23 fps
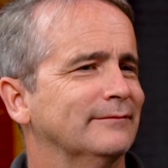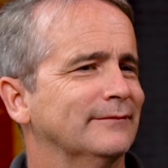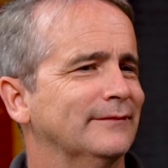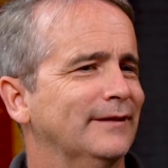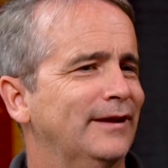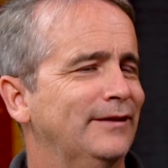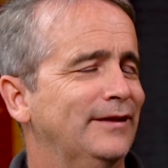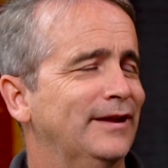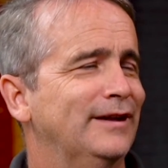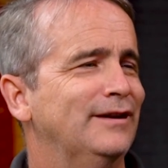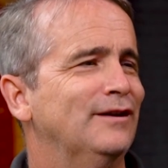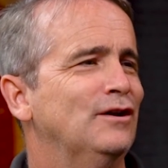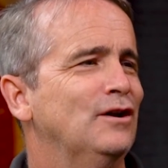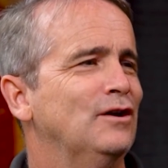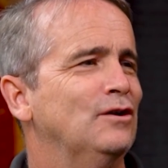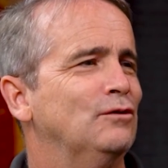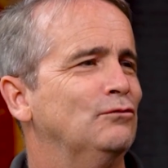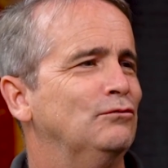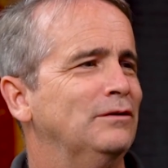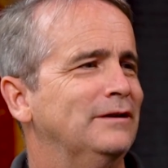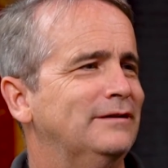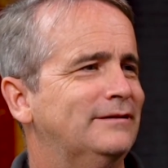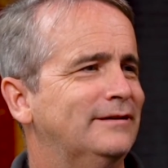And then
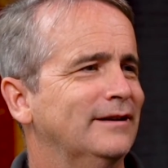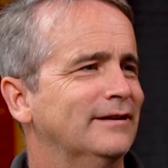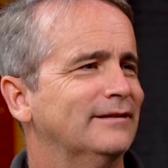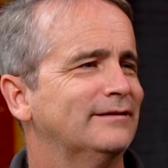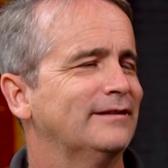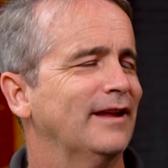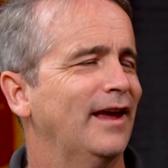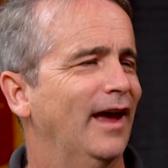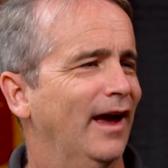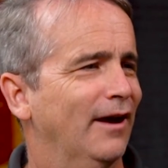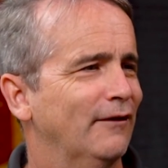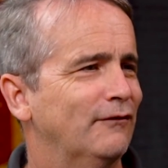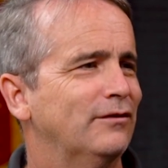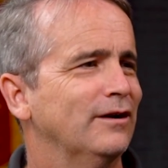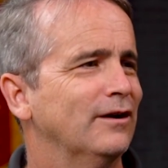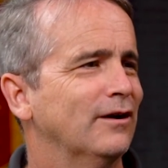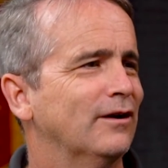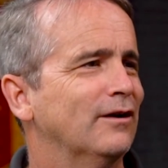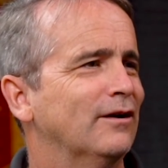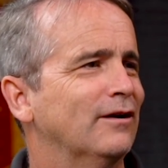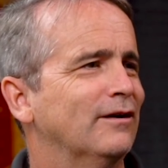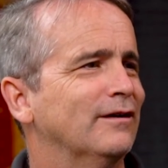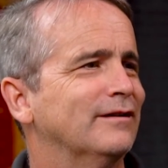resist every
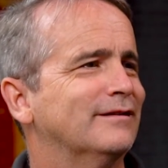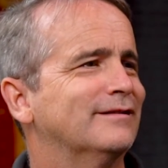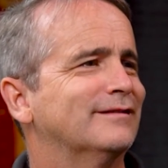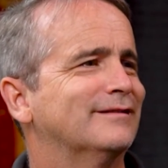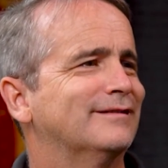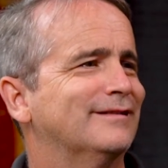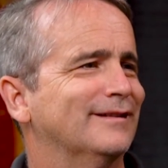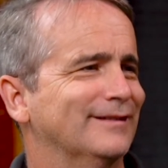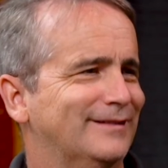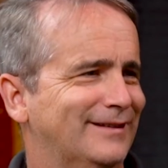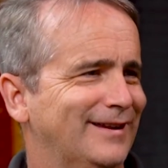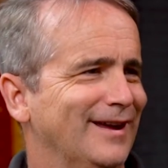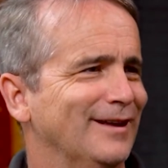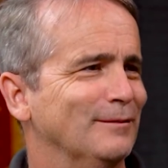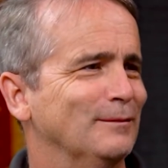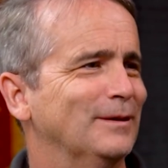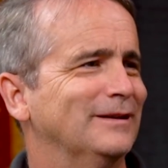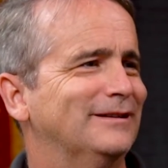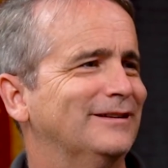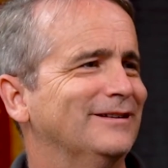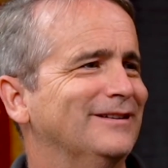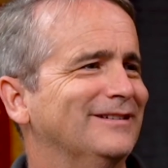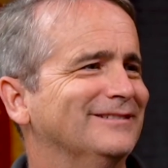urge to tell them
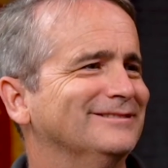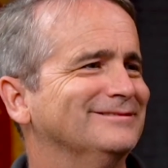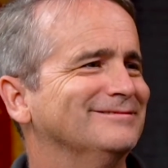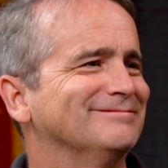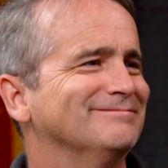what to do.